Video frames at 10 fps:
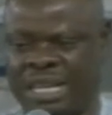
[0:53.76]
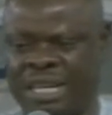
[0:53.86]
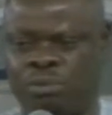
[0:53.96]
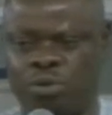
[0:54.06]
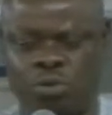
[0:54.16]

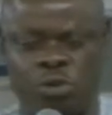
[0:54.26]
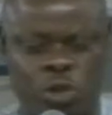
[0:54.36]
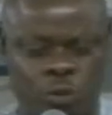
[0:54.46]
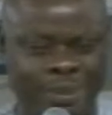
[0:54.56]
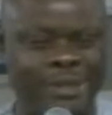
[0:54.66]
able to
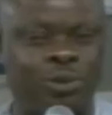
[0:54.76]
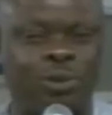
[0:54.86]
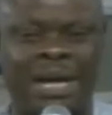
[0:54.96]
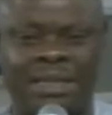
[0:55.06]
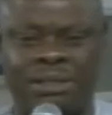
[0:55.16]
speak to
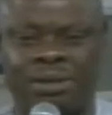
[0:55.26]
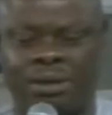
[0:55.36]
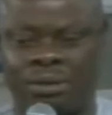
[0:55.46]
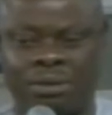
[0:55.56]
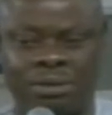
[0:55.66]
us
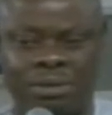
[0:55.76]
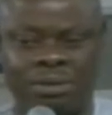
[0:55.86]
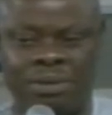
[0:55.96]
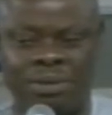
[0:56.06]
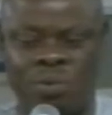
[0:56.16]
on
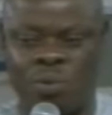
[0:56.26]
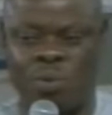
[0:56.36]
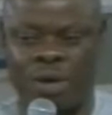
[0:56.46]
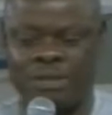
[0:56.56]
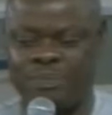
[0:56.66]

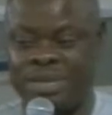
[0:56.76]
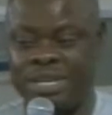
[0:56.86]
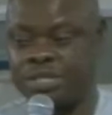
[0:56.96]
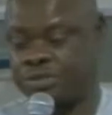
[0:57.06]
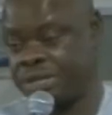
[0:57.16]
what
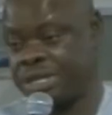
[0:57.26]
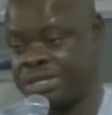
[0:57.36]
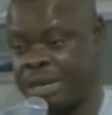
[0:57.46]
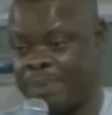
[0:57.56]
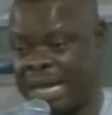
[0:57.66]
ministry is
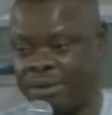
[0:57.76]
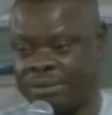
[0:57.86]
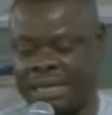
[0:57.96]
about and